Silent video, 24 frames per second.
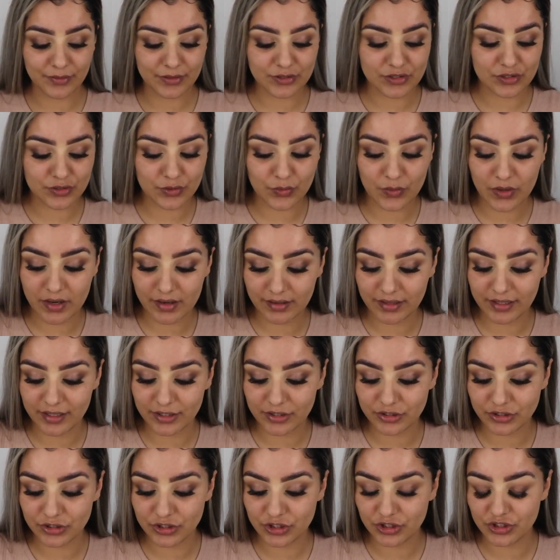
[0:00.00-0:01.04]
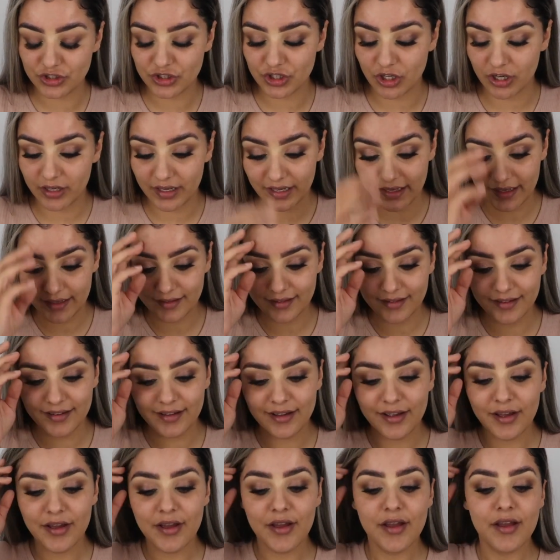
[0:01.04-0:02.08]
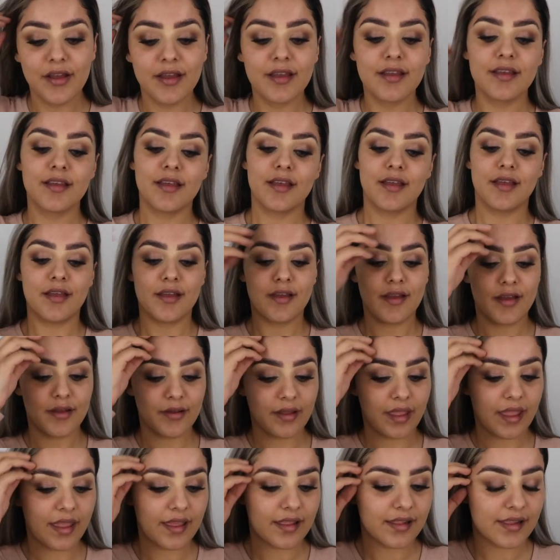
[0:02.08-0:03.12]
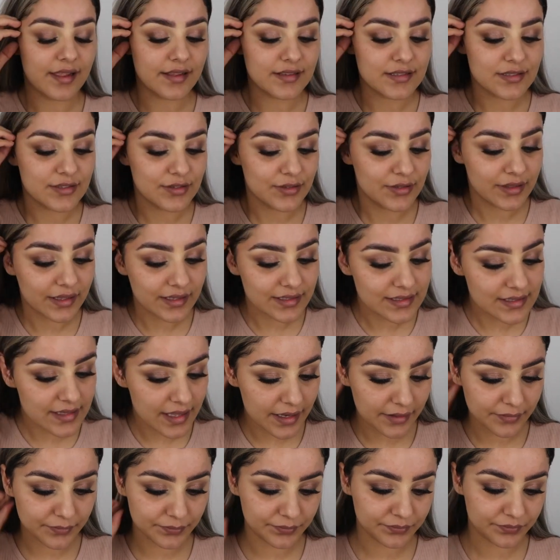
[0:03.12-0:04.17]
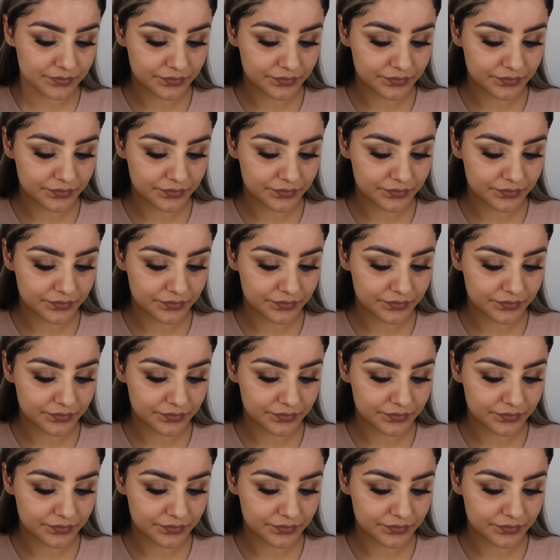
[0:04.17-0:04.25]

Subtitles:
which is quite shocking. Okay, let's do this then.